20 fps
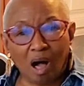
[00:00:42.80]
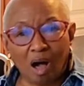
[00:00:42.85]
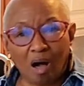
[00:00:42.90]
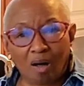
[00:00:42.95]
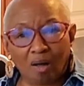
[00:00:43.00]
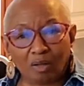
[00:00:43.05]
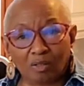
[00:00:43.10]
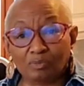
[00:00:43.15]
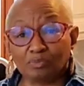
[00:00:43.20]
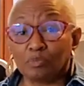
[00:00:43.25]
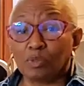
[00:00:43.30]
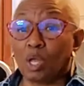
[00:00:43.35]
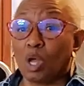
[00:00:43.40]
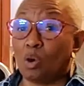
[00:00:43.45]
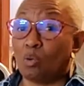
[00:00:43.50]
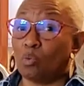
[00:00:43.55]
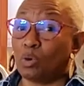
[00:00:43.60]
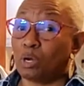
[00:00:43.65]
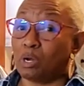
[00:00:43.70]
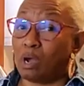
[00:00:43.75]
haul,
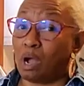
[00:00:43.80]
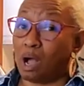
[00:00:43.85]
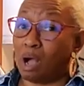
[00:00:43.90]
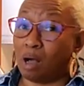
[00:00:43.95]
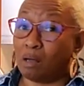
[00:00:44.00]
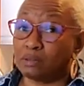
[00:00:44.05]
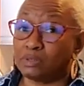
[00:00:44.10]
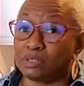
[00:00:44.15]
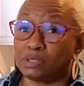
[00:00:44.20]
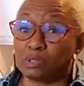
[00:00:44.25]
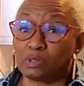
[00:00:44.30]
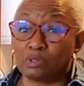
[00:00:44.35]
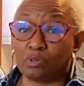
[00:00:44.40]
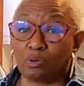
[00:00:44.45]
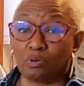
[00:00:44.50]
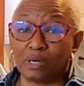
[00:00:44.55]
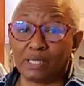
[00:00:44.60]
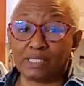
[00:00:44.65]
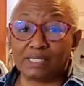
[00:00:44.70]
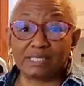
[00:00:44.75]
we're also
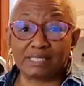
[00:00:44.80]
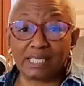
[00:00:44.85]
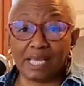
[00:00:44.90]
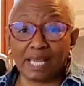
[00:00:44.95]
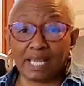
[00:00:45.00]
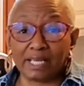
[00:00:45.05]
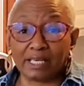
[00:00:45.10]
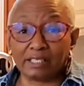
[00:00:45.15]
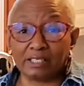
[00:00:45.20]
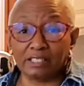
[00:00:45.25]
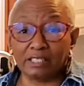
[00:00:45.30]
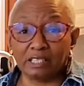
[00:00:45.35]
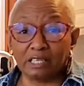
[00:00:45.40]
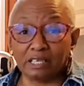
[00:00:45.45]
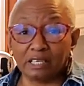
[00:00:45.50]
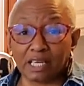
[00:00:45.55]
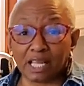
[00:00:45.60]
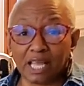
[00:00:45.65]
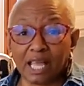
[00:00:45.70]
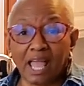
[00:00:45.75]
going to take a
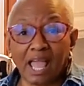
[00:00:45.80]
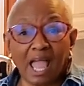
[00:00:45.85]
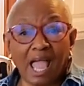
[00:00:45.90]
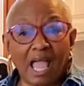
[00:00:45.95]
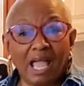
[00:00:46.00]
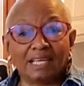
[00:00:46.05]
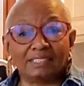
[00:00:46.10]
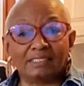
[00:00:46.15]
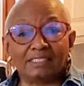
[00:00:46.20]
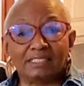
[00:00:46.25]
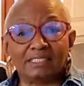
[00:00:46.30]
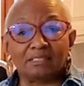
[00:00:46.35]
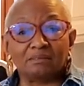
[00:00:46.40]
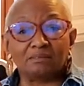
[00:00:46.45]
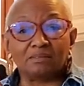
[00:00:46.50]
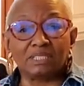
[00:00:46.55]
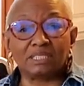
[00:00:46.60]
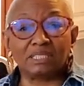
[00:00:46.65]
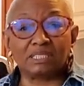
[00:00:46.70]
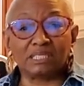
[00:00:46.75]
look at
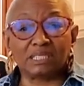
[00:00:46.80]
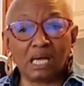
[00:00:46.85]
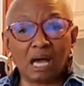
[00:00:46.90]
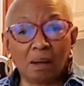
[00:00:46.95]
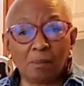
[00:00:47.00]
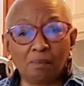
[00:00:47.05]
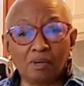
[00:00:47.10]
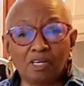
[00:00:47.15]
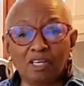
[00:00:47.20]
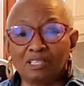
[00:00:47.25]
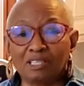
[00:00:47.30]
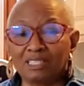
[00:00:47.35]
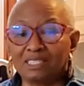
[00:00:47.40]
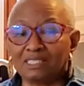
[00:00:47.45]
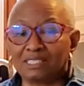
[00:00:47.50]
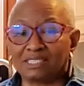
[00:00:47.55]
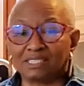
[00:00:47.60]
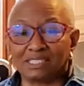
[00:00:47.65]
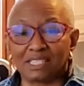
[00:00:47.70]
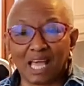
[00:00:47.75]
some summer
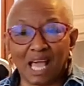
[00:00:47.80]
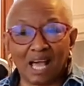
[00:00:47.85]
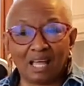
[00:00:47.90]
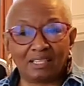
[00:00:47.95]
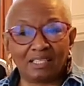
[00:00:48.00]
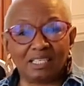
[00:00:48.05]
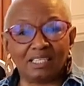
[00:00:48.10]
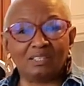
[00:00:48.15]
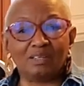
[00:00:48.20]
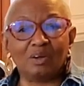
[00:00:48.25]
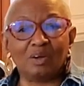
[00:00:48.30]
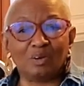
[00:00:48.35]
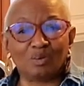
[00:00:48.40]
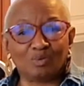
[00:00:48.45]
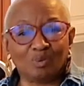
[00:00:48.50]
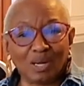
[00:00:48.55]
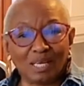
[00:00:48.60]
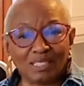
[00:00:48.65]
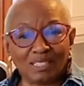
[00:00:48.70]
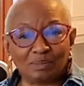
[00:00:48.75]
salad
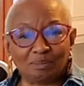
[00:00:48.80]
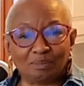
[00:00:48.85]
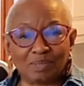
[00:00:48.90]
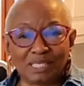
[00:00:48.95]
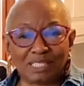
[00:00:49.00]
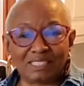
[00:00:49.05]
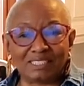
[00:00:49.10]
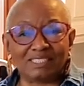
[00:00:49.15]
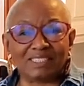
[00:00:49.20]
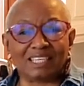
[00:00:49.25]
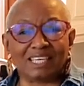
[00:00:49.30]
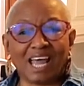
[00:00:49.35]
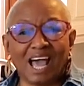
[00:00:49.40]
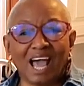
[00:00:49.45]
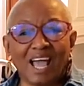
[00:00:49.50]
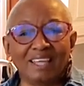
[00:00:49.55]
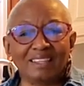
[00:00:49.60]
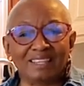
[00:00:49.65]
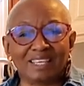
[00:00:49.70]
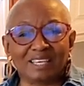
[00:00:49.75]
recipes that
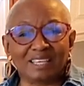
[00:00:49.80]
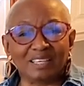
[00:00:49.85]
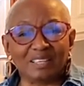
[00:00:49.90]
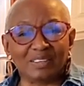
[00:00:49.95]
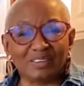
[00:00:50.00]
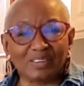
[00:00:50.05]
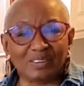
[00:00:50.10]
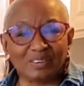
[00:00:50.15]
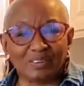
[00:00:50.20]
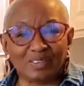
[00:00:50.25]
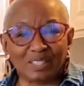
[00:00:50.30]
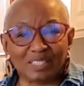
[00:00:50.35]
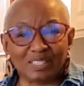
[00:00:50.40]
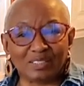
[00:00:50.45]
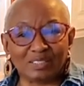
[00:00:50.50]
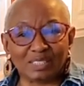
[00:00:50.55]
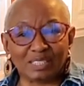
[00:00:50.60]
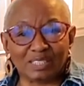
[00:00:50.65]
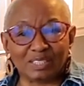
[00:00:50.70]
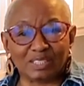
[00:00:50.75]
I think you're
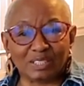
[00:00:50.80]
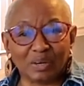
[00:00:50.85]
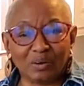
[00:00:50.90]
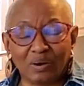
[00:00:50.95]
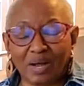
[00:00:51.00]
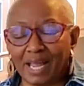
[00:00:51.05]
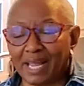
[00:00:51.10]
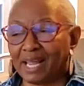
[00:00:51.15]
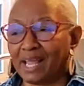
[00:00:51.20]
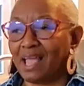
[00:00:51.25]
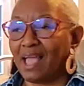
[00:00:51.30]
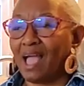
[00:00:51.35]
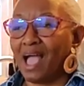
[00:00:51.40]
going to enjoy.